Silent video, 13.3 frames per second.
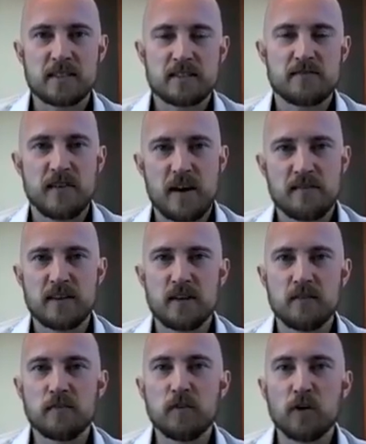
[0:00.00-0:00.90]
It's
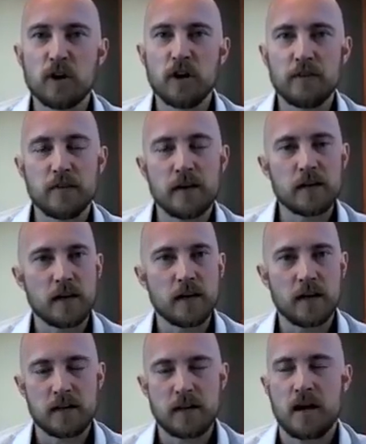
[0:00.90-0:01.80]
510, 400,
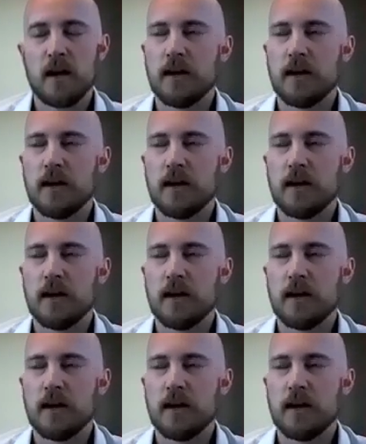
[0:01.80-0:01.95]
and